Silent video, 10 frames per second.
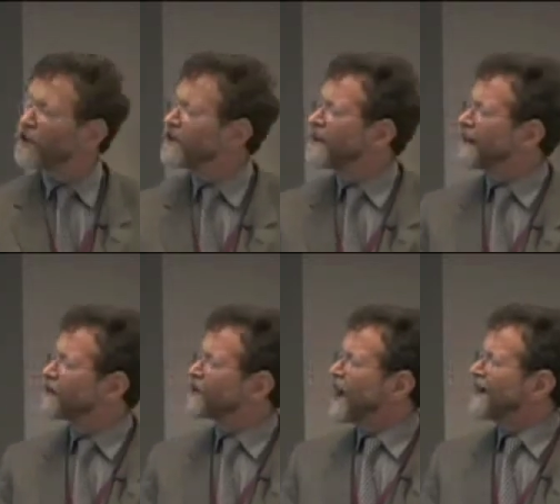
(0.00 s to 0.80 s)
Could
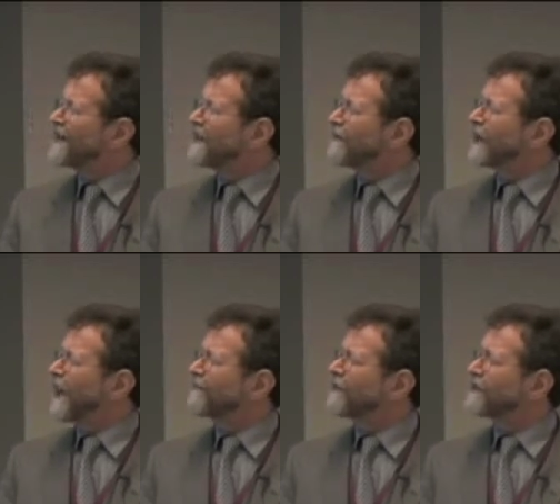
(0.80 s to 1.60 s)

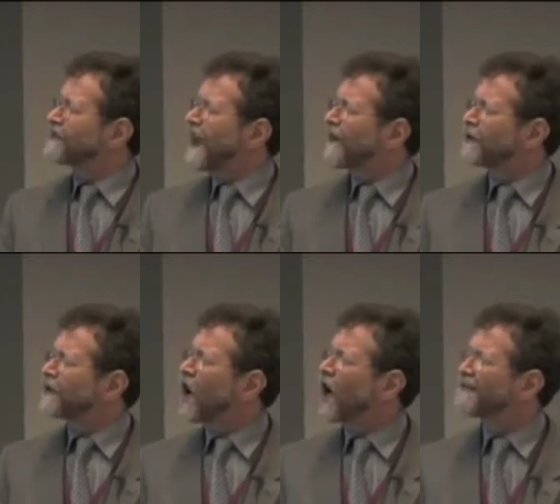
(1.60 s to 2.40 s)
neuroscientific evidence
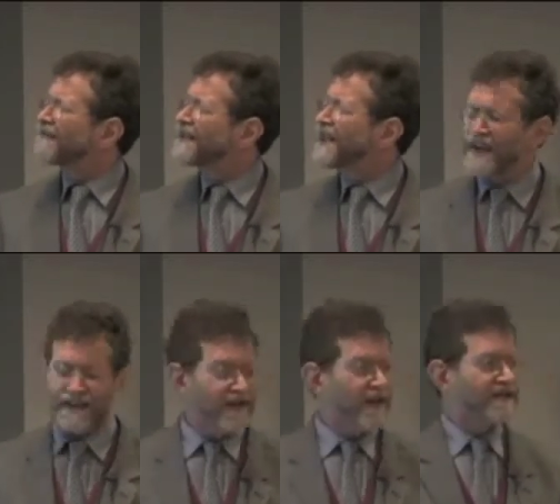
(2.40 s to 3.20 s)
ever contradict